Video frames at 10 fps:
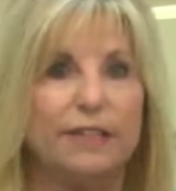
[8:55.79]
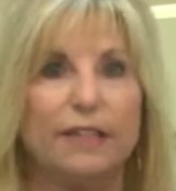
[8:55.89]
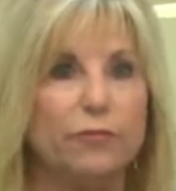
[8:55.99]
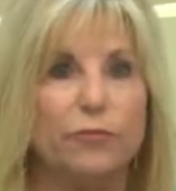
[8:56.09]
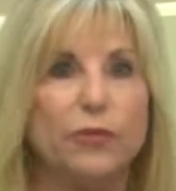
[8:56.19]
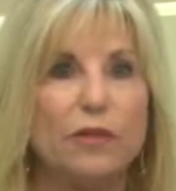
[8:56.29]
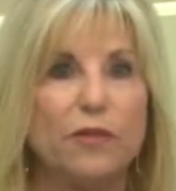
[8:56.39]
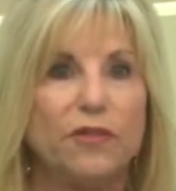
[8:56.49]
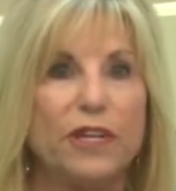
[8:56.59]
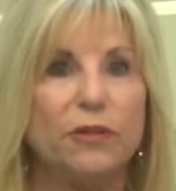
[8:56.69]
We
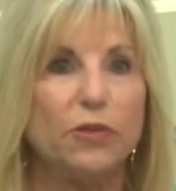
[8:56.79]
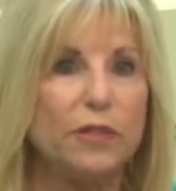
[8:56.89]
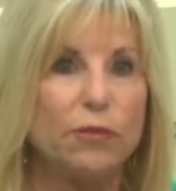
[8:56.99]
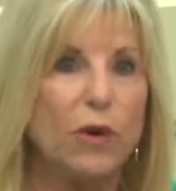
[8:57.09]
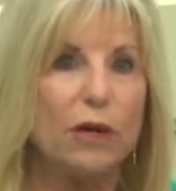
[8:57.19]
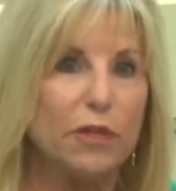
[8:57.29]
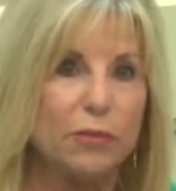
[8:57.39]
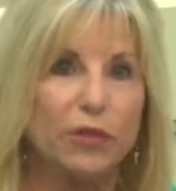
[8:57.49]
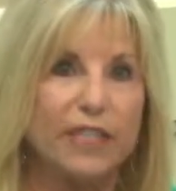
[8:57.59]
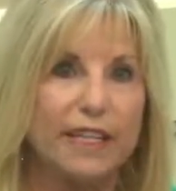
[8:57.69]
don't think really well when
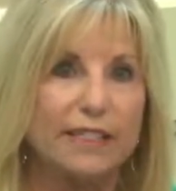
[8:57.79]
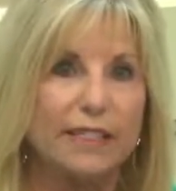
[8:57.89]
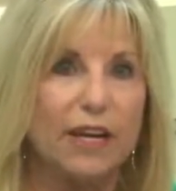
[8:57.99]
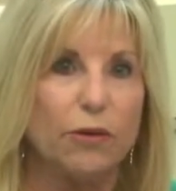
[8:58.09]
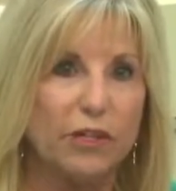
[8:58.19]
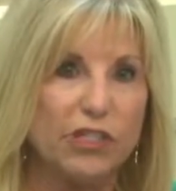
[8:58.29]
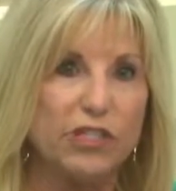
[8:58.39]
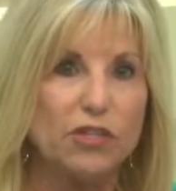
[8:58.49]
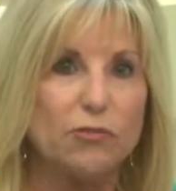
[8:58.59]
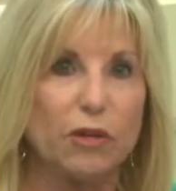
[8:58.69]
we're kids. We
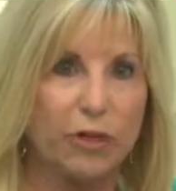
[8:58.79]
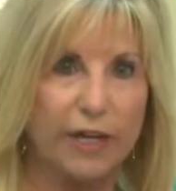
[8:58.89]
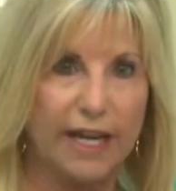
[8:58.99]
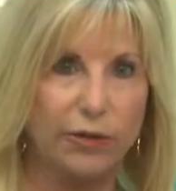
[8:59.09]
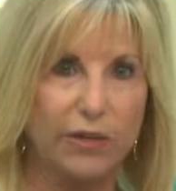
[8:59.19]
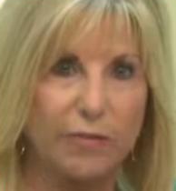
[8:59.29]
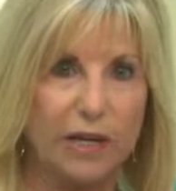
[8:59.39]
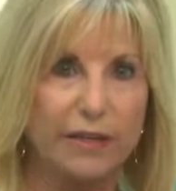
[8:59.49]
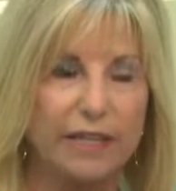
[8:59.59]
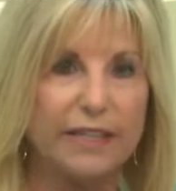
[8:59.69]
just know what we're angry
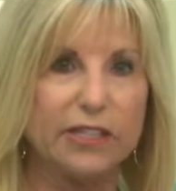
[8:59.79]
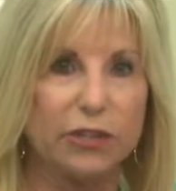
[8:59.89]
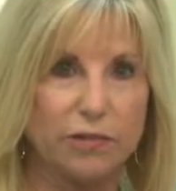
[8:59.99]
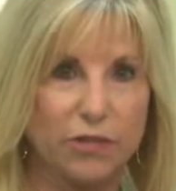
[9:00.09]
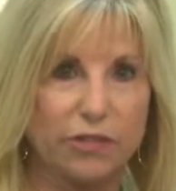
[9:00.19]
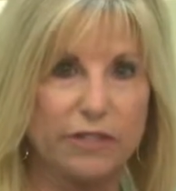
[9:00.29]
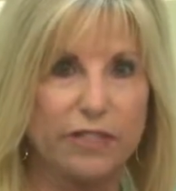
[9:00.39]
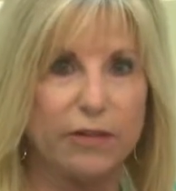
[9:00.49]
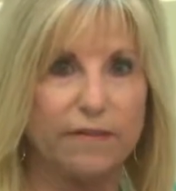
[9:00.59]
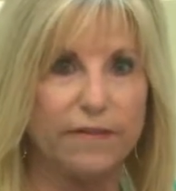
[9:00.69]
about, and these are our emotions
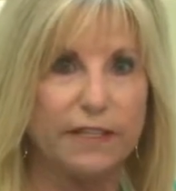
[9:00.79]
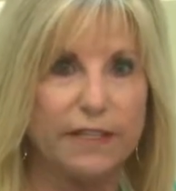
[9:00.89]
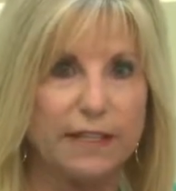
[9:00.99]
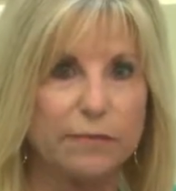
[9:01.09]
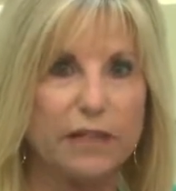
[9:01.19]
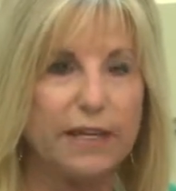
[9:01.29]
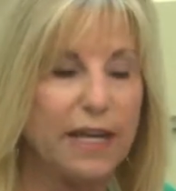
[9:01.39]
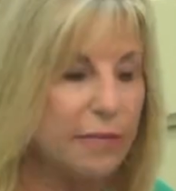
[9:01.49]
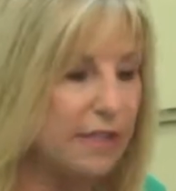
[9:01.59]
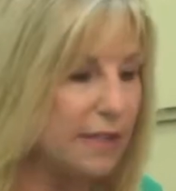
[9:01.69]
and our feelings. But
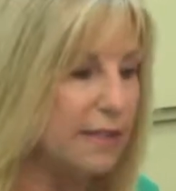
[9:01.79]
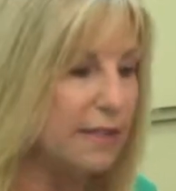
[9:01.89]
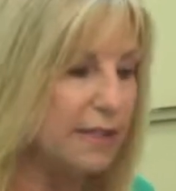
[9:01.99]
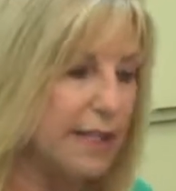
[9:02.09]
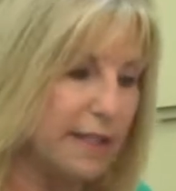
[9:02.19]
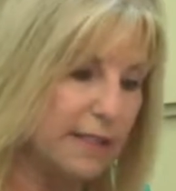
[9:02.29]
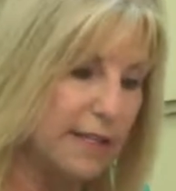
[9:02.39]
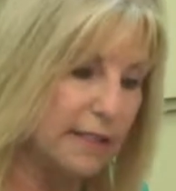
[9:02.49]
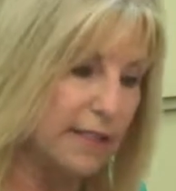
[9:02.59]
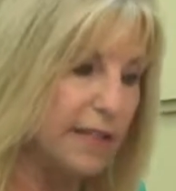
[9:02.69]
common sense tends
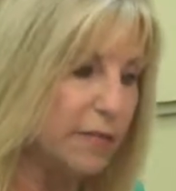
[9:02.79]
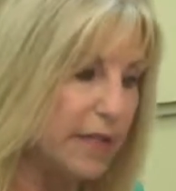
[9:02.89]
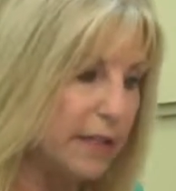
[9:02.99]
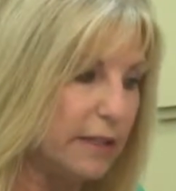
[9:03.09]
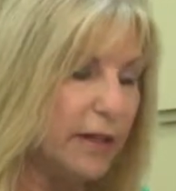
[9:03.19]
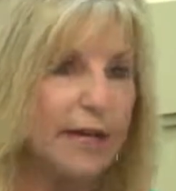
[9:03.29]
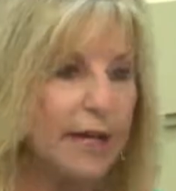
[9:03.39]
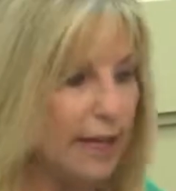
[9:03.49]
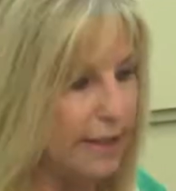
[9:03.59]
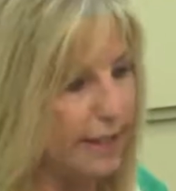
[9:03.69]
not to come in there,
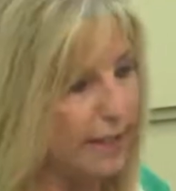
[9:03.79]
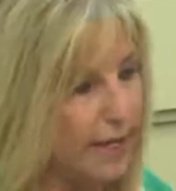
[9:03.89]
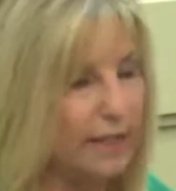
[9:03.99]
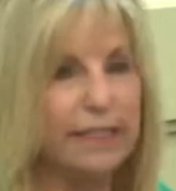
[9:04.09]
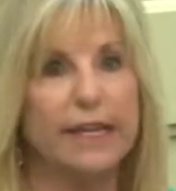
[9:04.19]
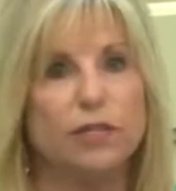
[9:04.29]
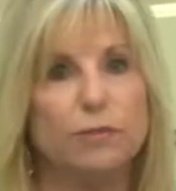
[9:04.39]
again, at the age of